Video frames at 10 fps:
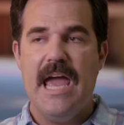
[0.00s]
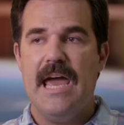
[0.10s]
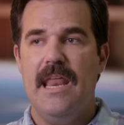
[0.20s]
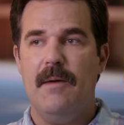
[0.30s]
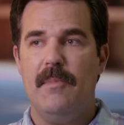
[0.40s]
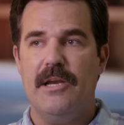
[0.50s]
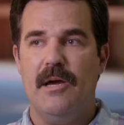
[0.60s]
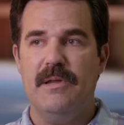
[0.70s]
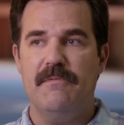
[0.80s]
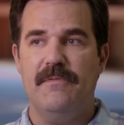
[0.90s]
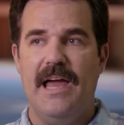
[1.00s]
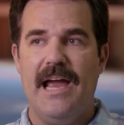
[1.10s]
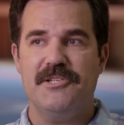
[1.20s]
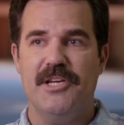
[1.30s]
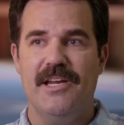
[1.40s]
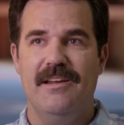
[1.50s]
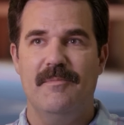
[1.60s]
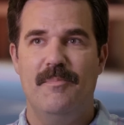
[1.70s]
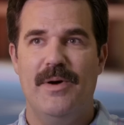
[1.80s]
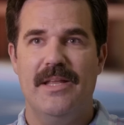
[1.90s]
And that might not be flashy,
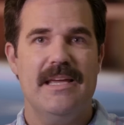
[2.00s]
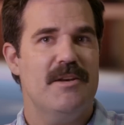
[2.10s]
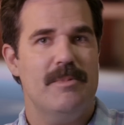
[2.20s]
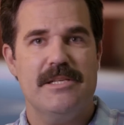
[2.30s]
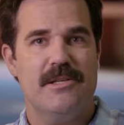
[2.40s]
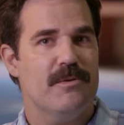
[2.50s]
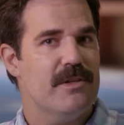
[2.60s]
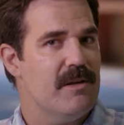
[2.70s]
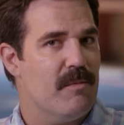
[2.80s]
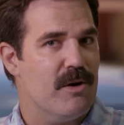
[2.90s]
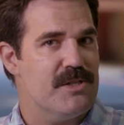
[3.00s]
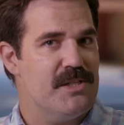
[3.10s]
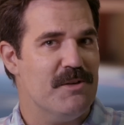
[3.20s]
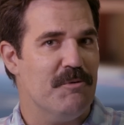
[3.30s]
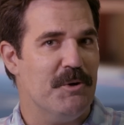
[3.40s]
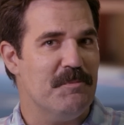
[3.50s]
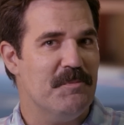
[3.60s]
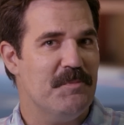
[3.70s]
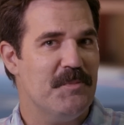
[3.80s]
but then nobody's going to the emergency room.